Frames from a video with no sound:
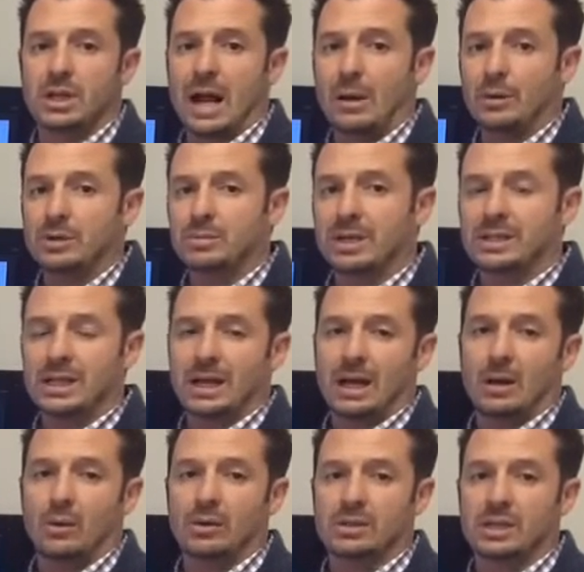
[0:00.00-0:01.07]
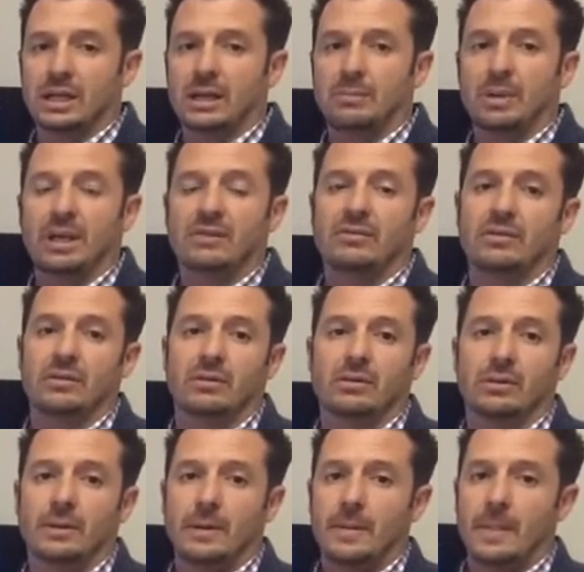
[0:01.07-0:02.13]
hours by 10 hours and they get paid for